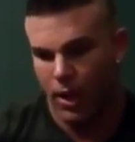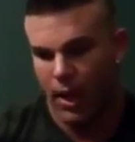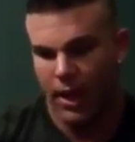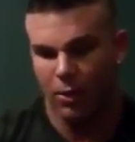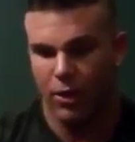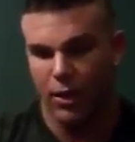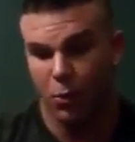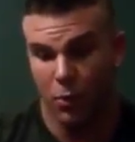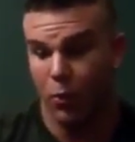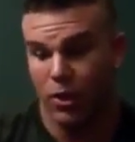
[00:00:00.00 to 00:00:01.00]
and
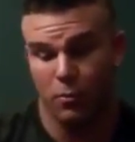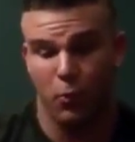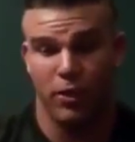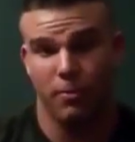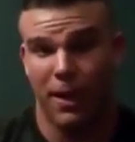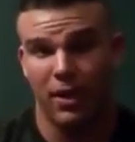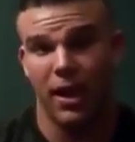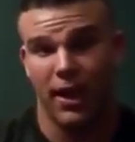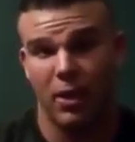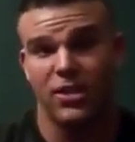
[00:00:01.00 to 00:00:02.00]
with my
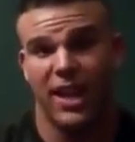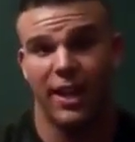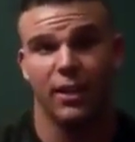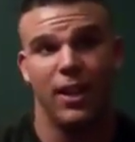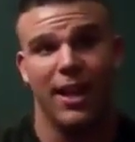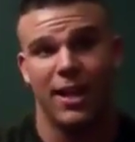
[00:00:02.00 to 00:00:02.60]
Clen. I was taking Clen.